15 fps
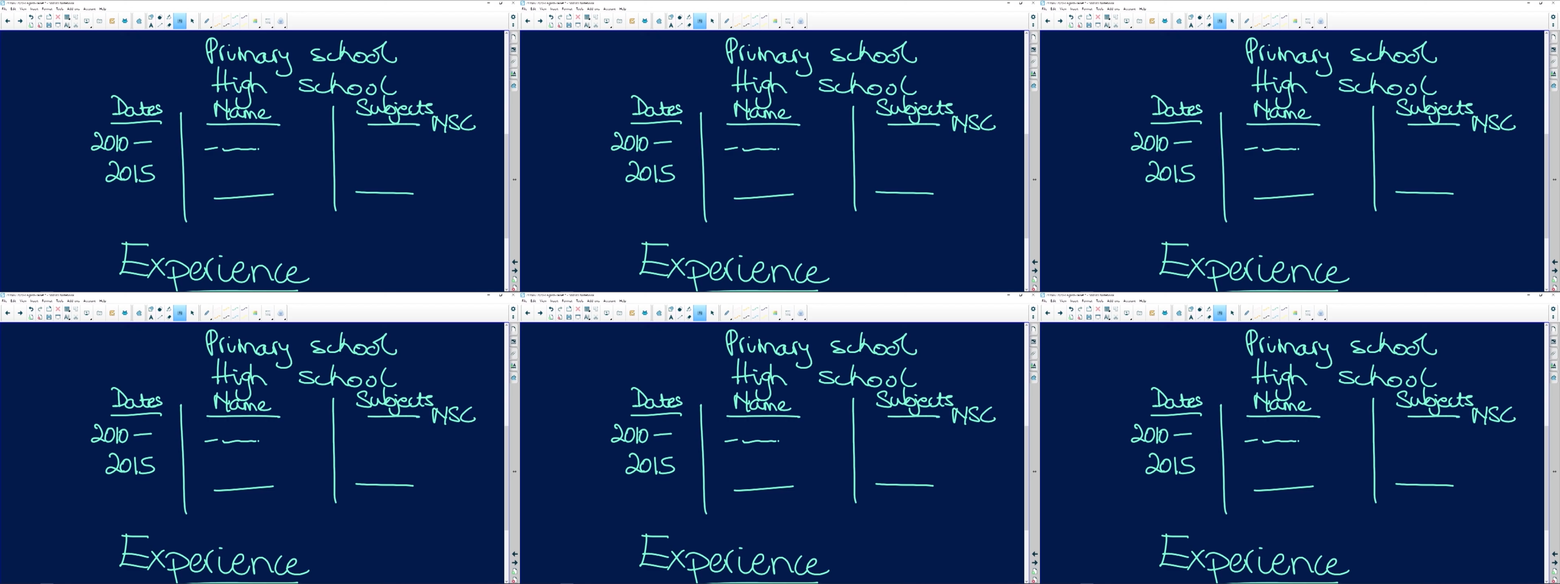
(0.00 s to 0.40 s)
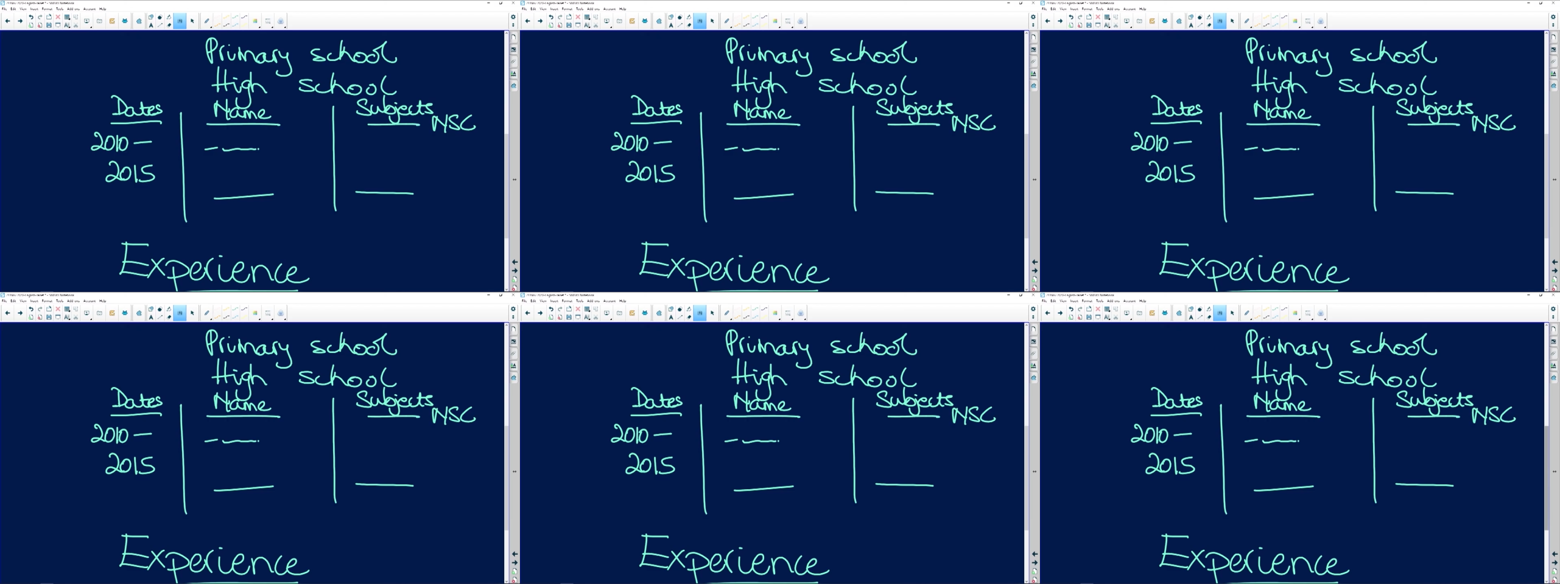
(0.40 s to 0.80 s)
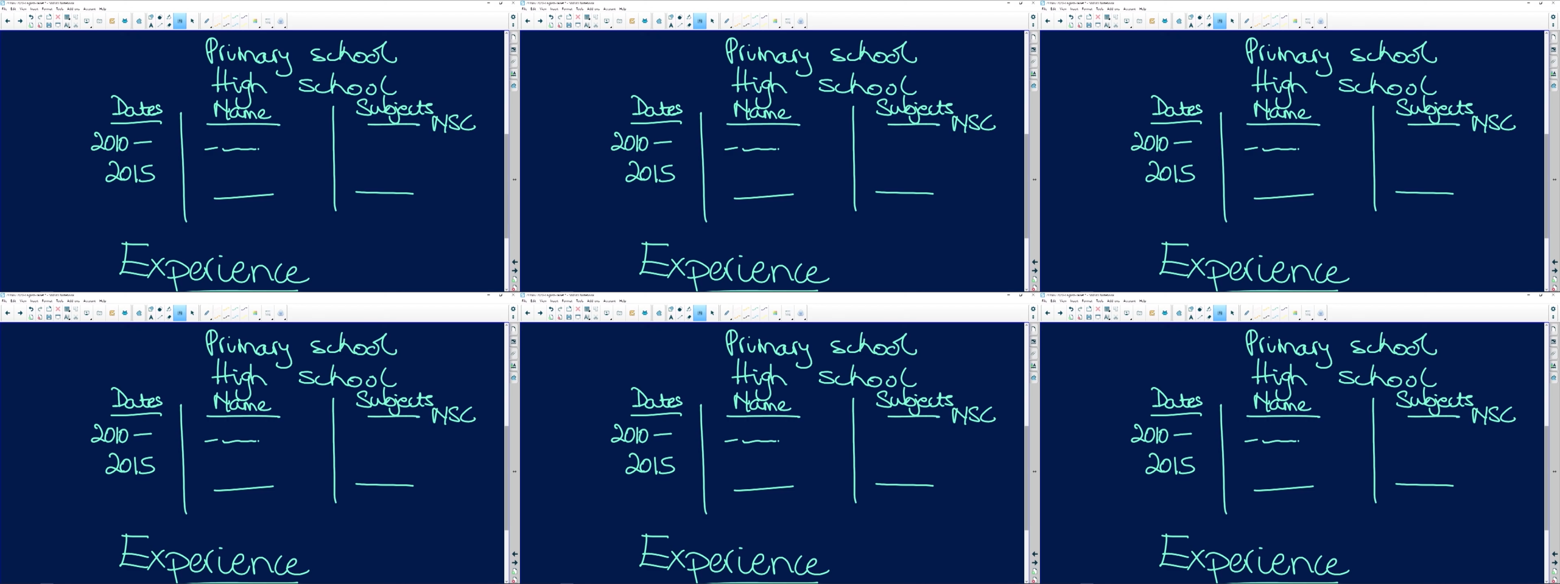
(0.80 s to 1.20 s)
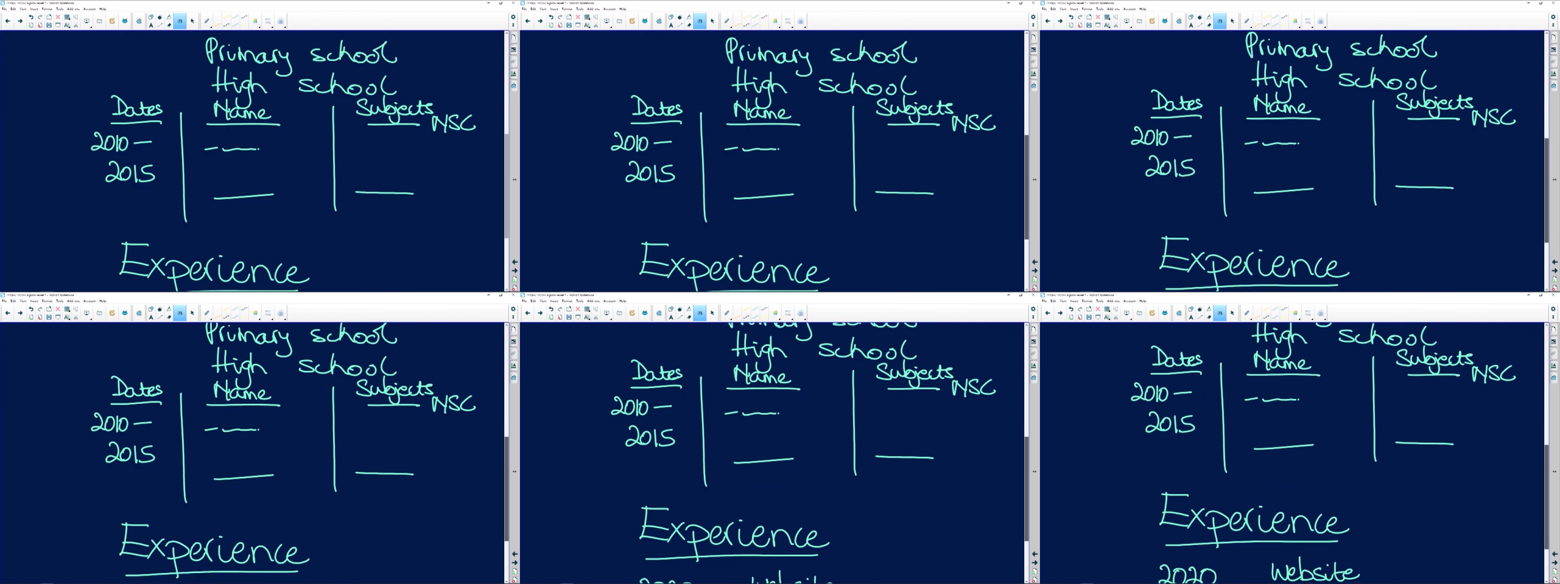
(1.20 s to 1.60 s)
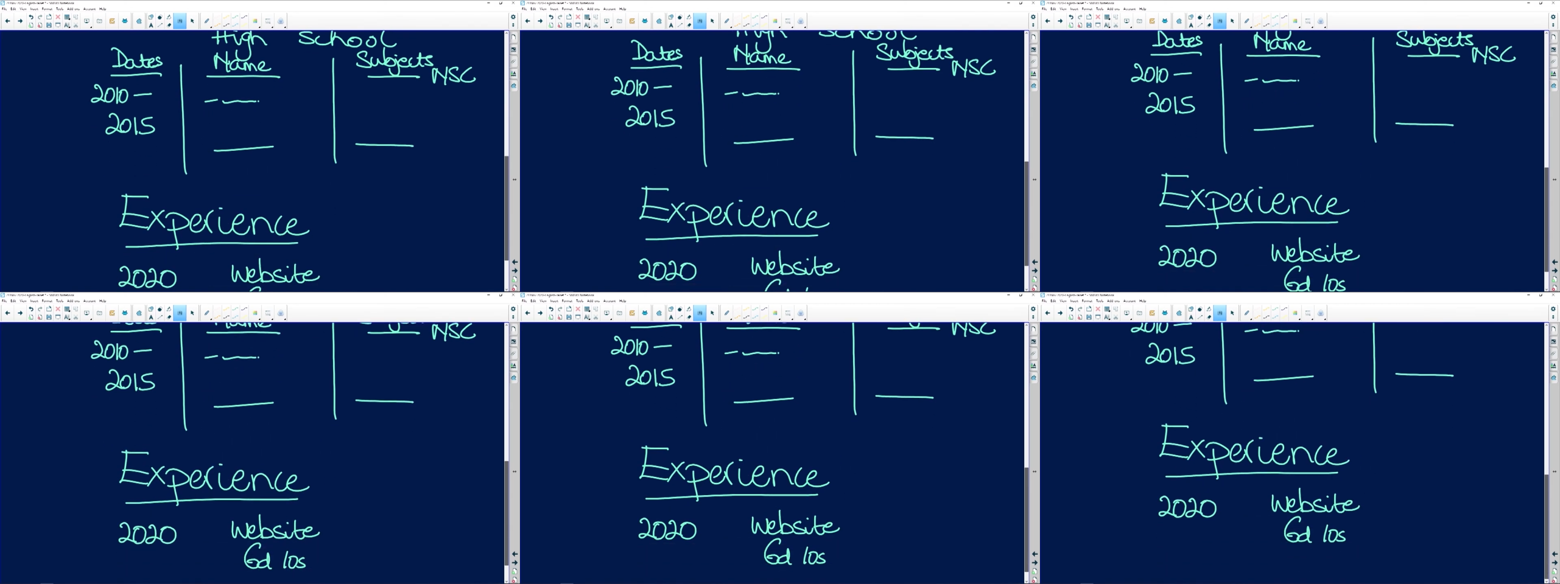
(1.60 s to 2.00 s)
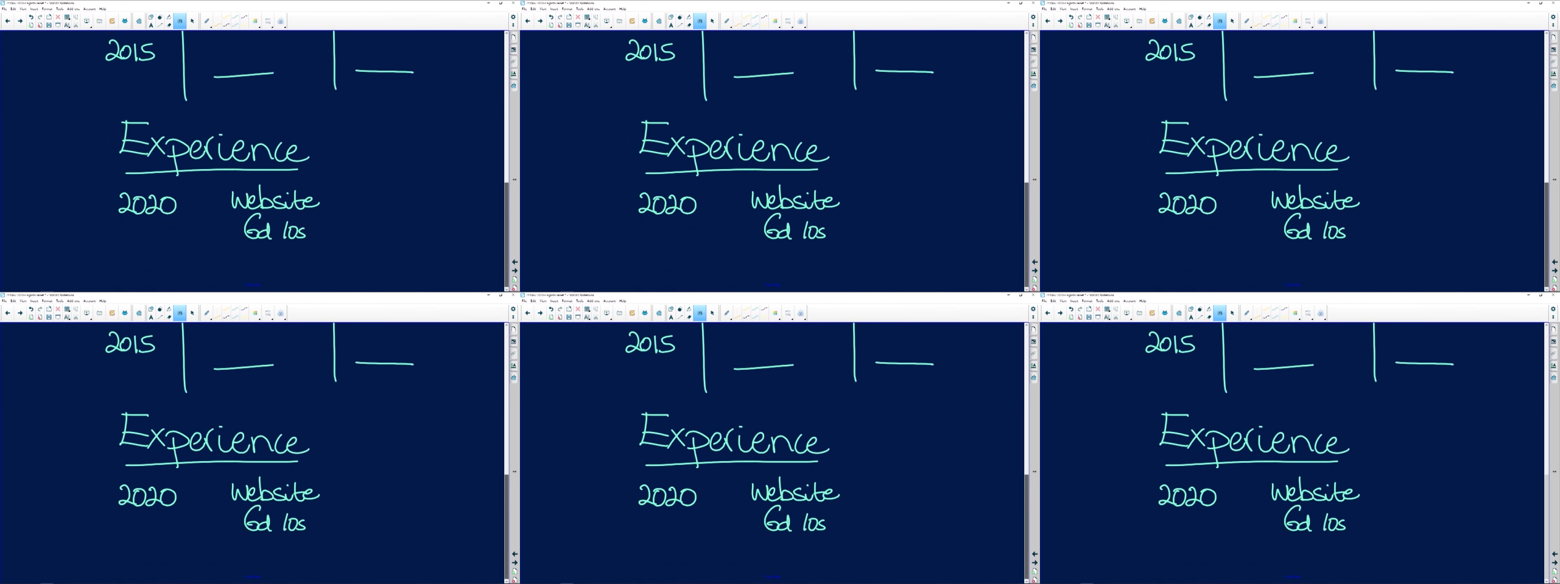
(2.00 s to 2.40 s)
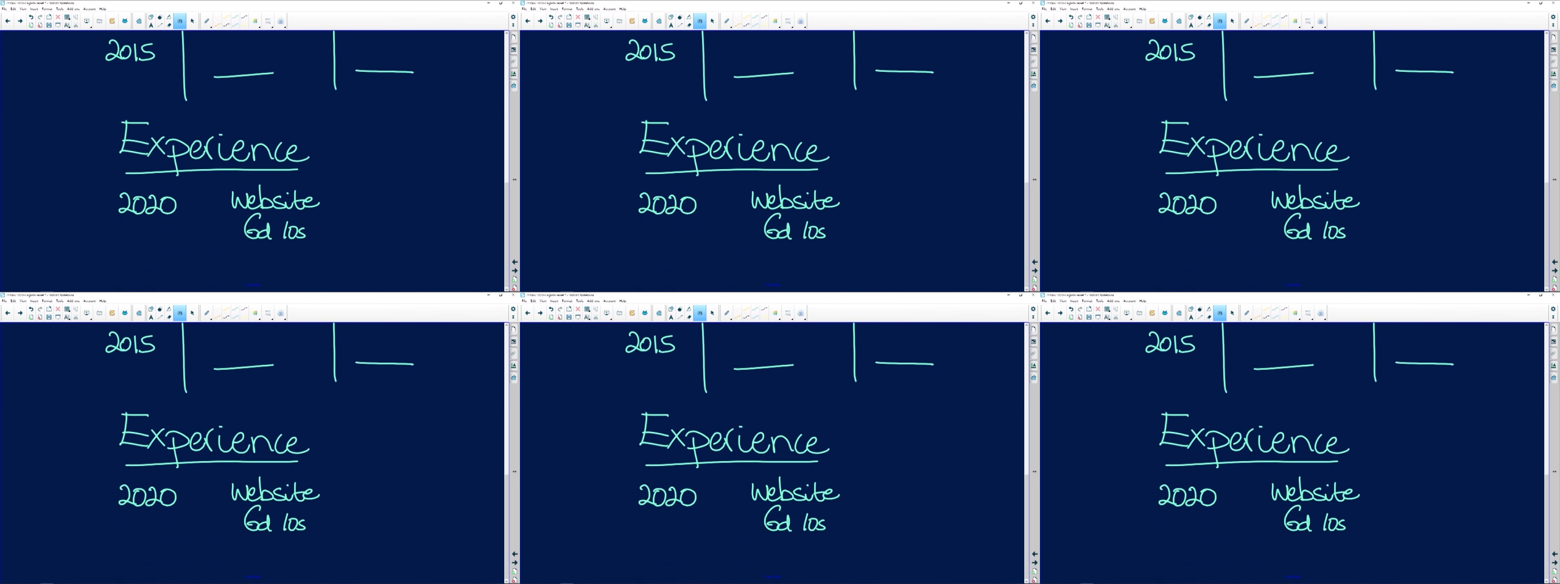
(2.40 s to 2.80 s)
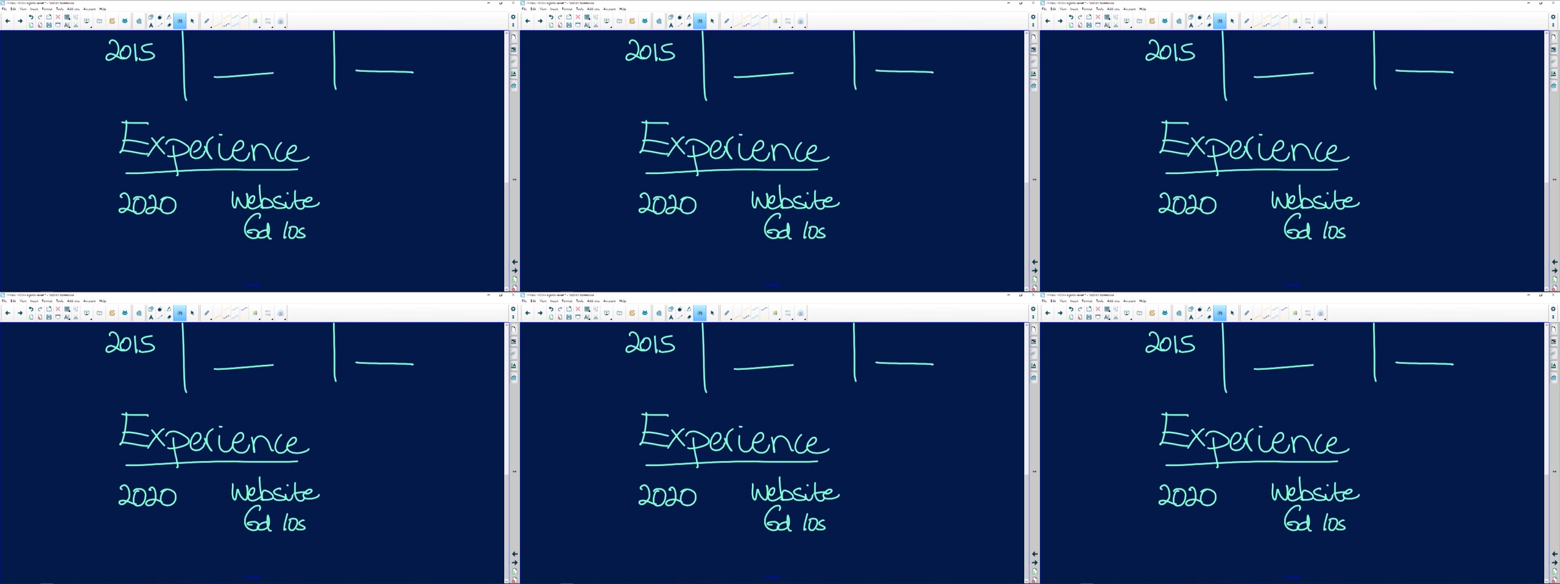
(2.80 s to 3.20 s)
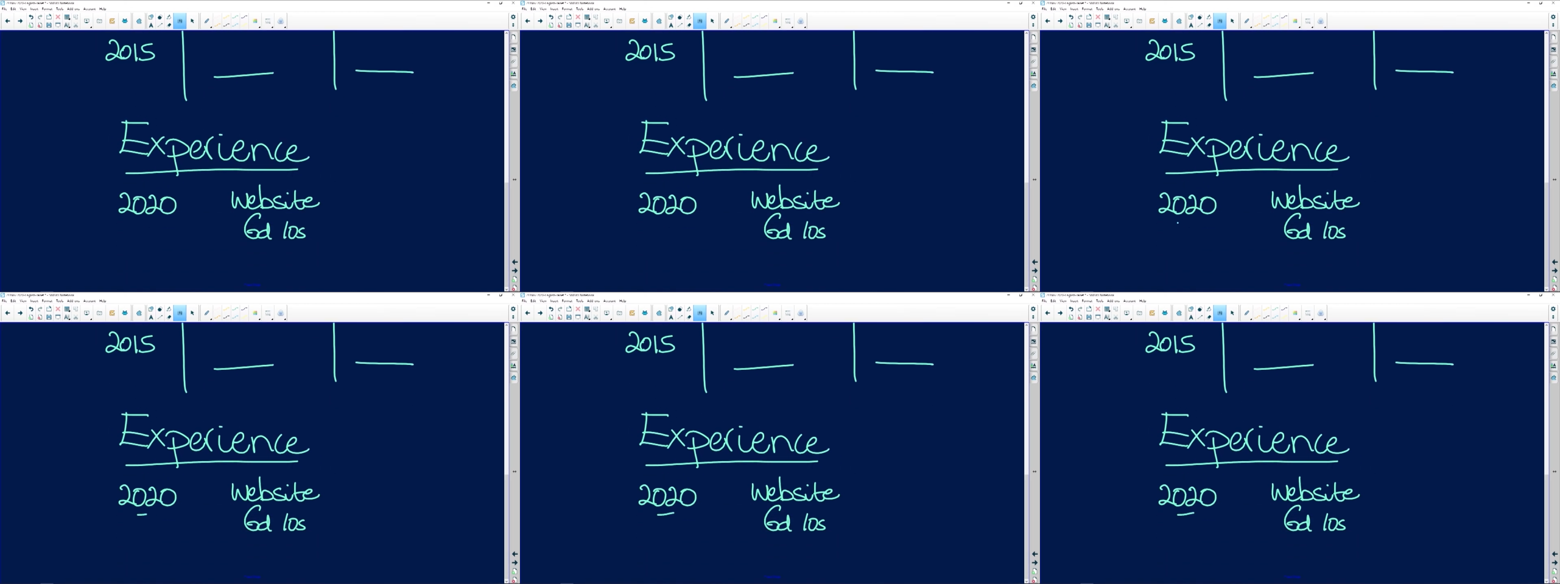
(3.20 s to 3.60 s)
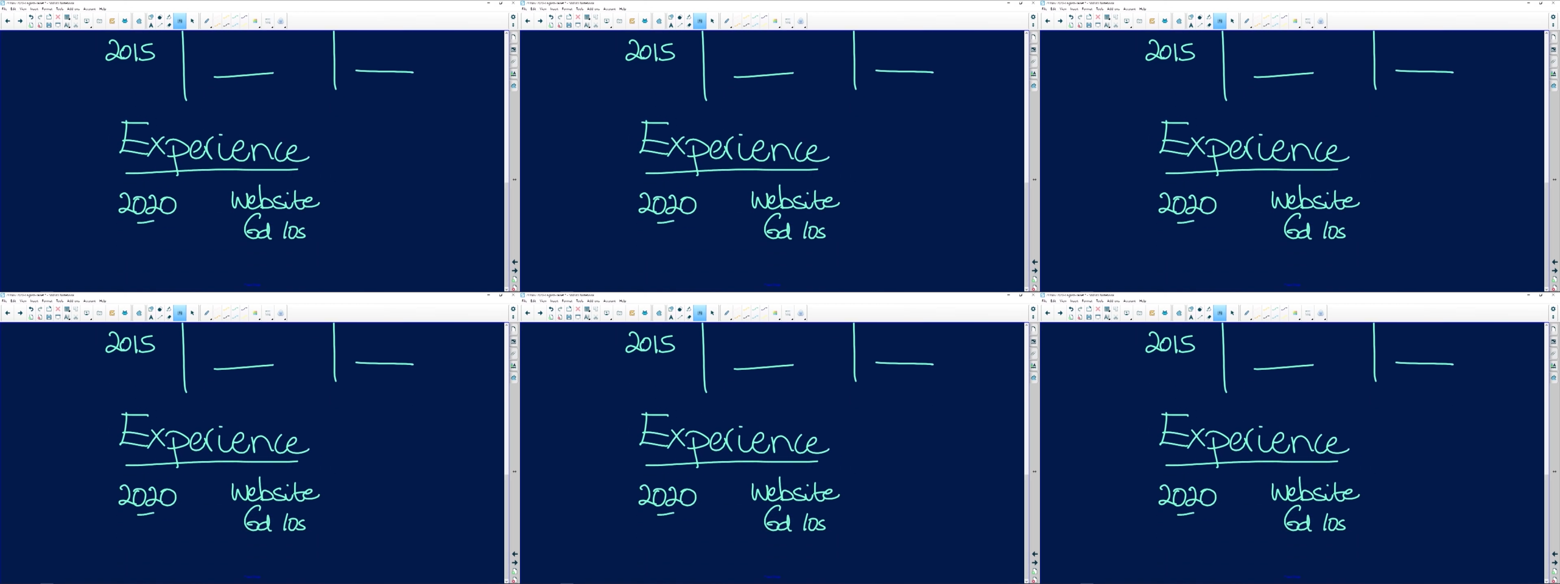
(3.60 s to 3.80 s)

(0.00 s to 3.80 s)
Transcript: No face is visible, so there are no lips to read.